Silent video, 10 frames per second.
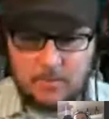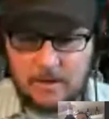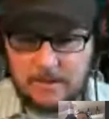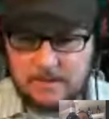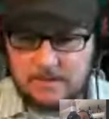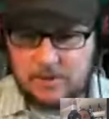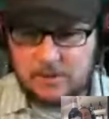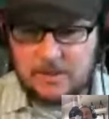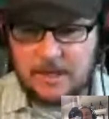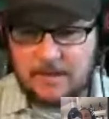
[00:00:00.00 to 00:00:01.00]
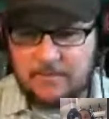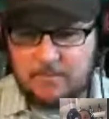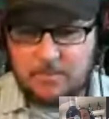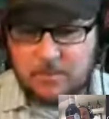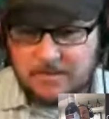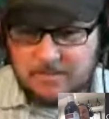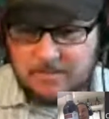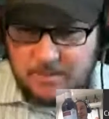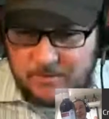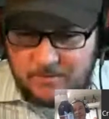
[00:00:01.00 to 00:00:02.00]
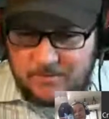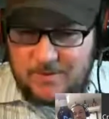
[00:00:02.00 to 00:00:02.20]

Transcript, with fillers: I just get if people give me for free.